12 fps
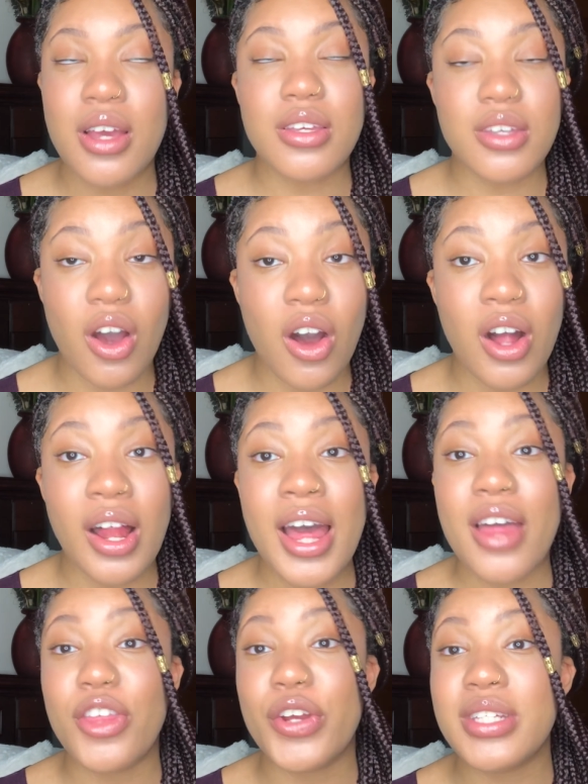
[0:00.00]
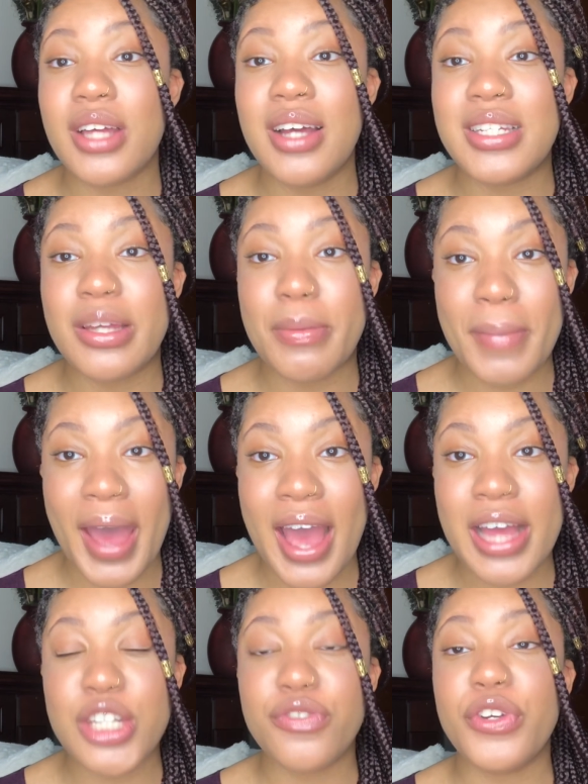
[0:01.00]
Y'all, there's a
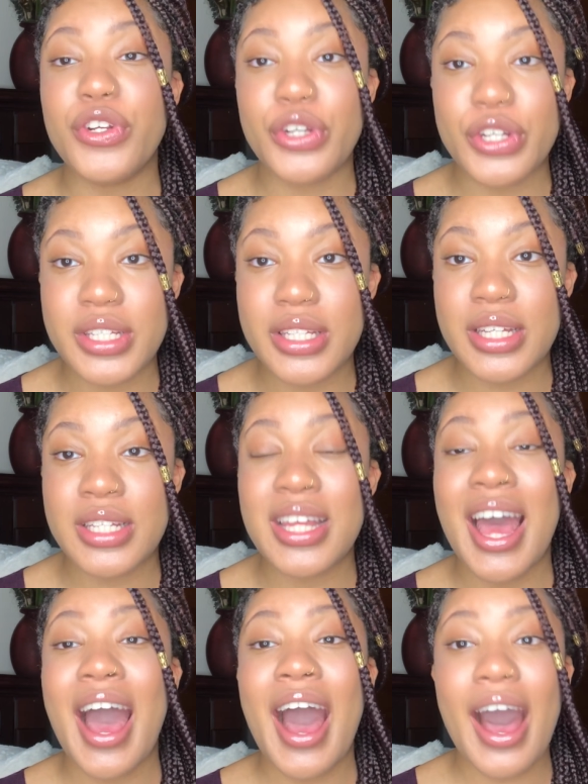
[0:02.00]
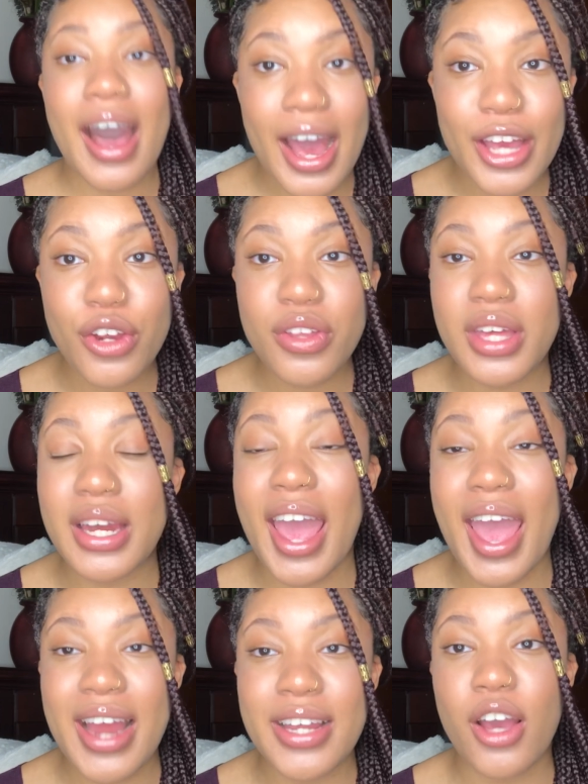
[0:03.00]
demand for nurses higher than
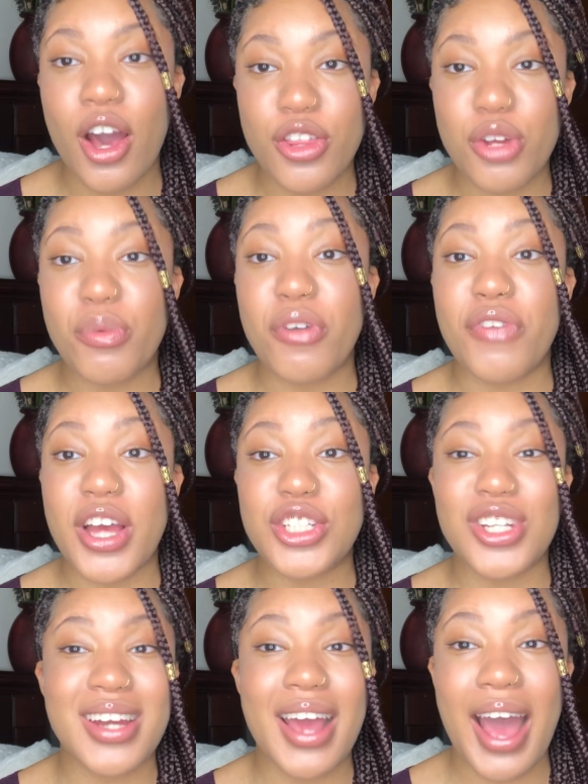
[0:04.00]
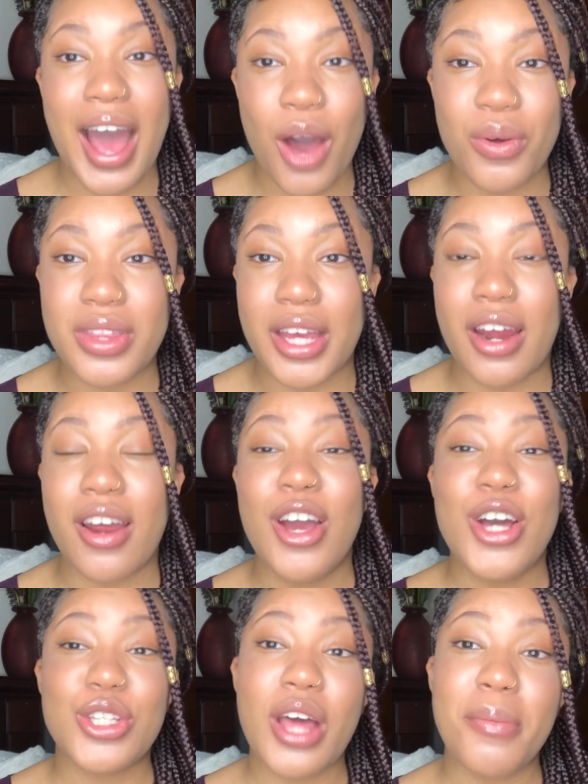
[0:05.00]
any other profession out there.
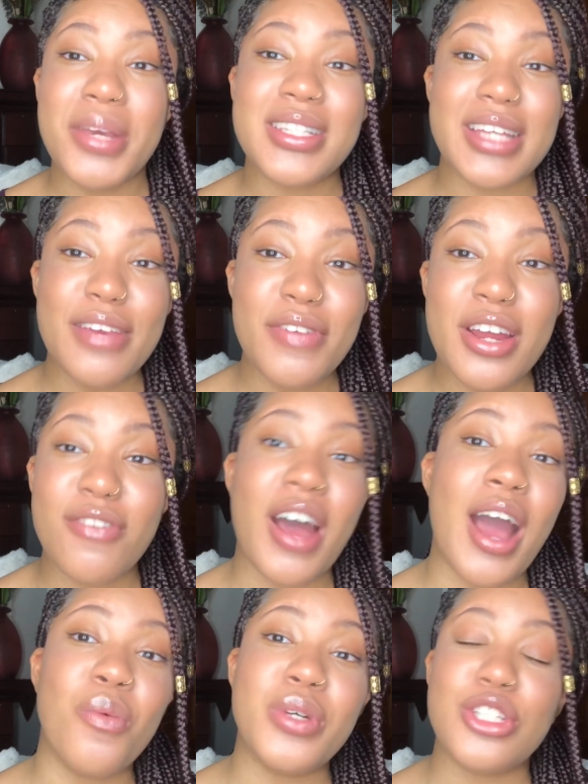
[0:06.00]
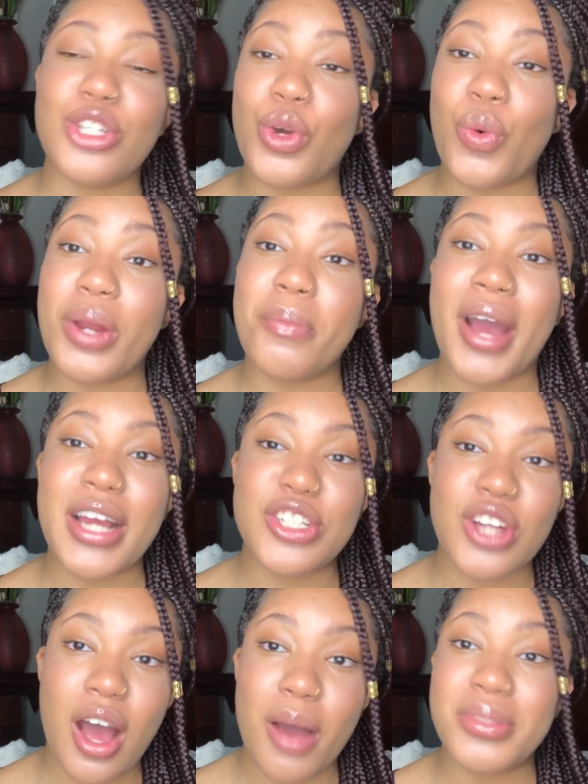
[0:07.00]
So that means even if I was to quit my
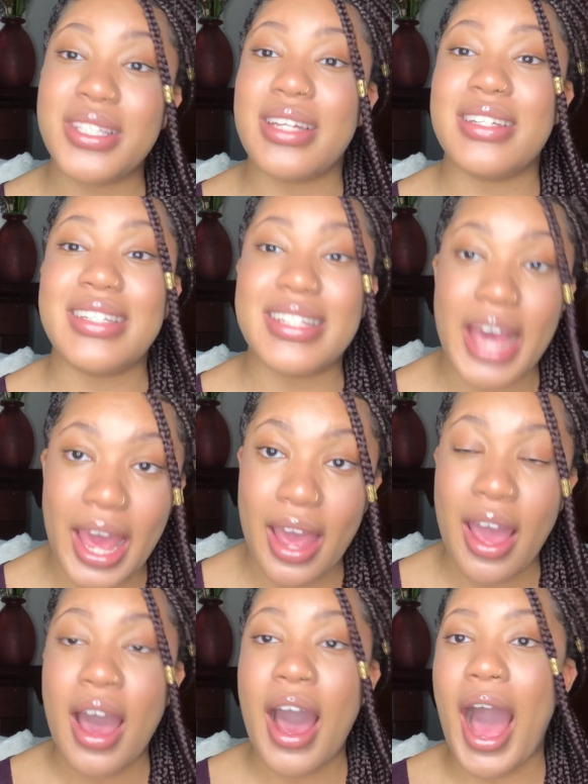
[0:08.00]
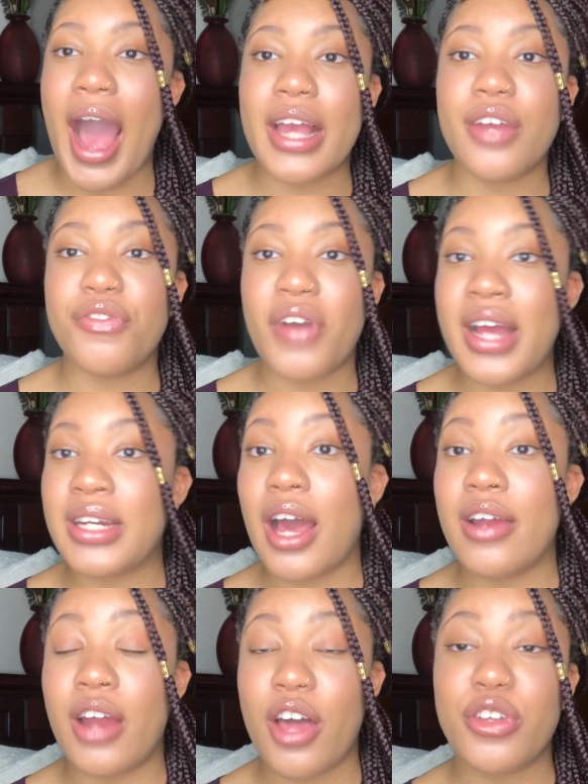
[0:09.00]
job today, I could find
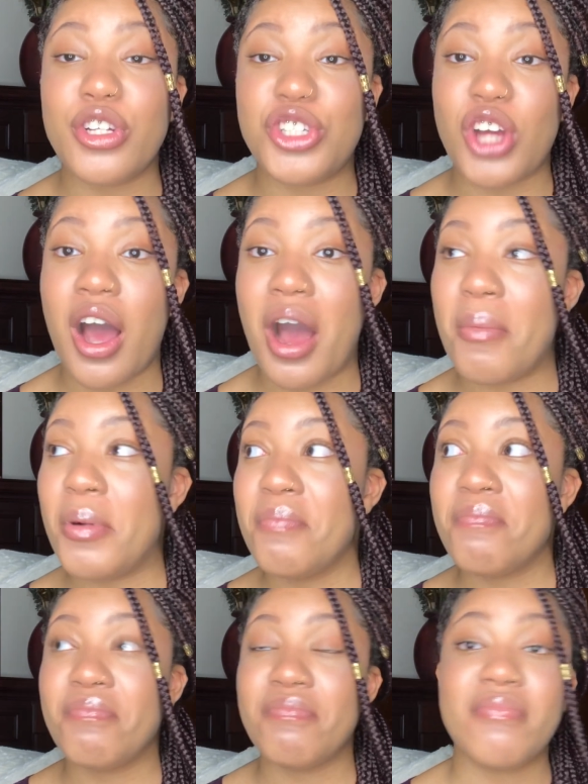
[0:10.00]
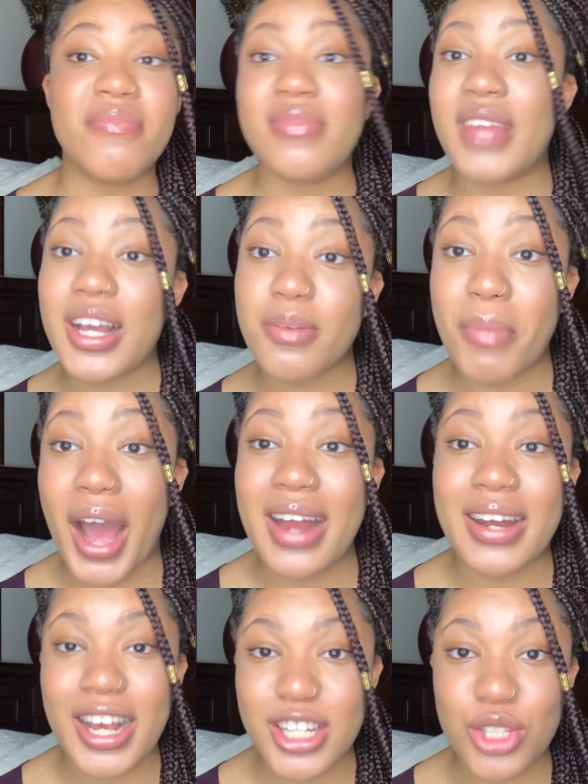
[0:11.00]
another job by
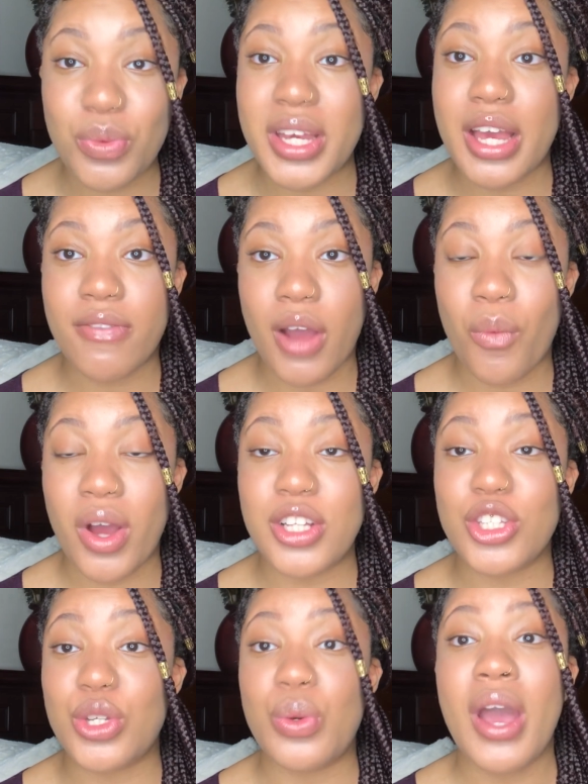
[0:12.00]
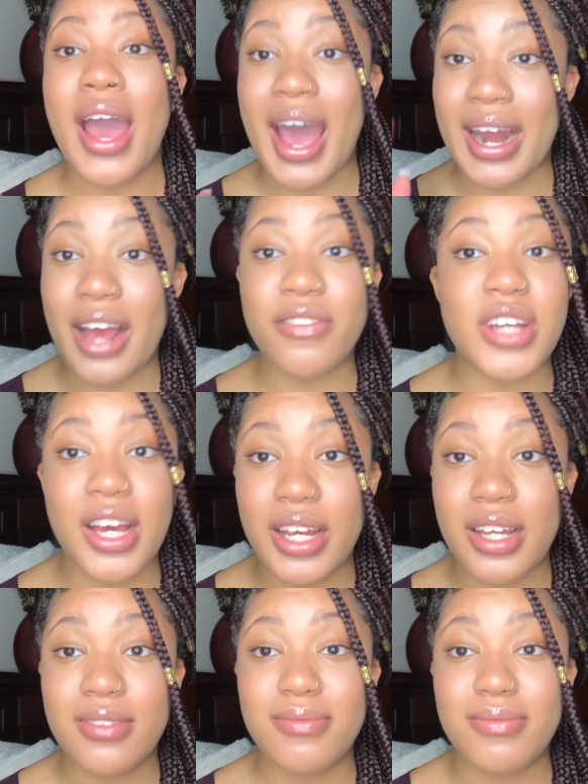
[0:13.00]
next week if I wanted to, and I've done it.